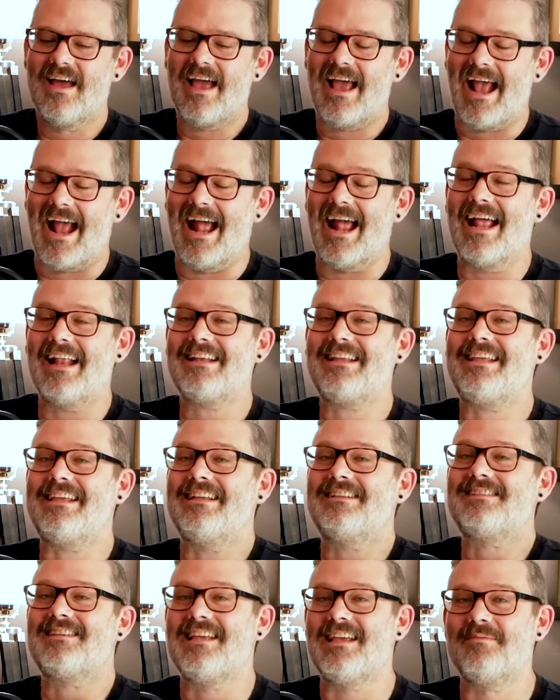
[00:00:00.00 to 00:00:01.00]
And
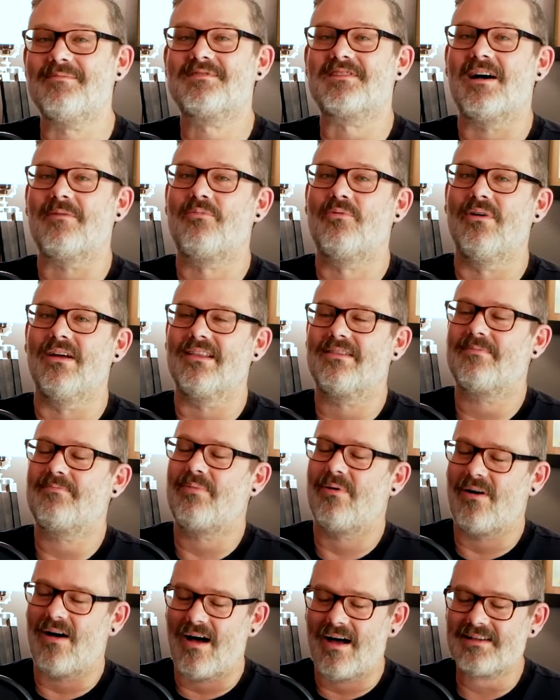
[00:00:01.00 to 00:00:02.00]
he teams up with
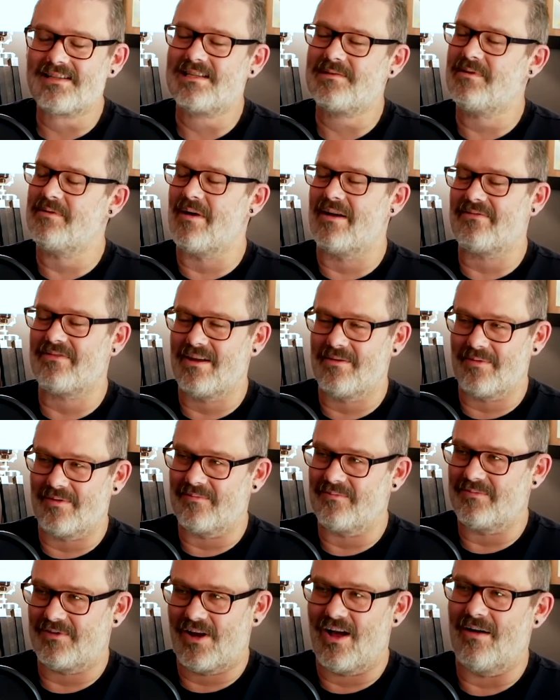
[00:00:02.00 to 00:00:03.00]
possibly my
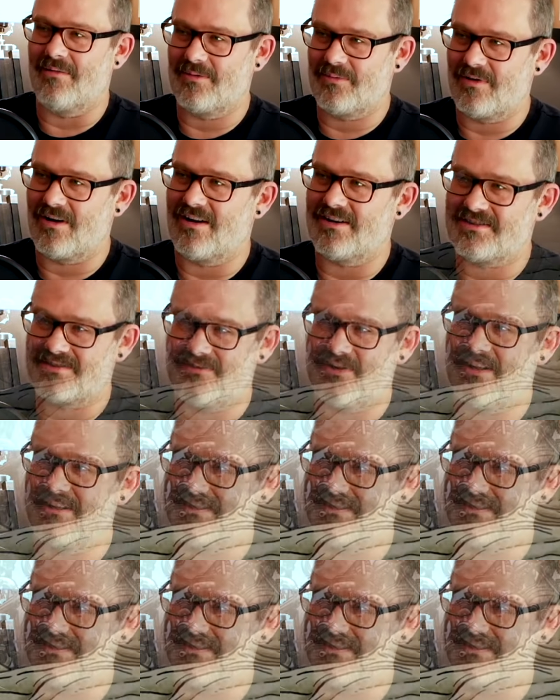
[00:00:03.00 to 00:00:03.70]
favorite comic book artist of all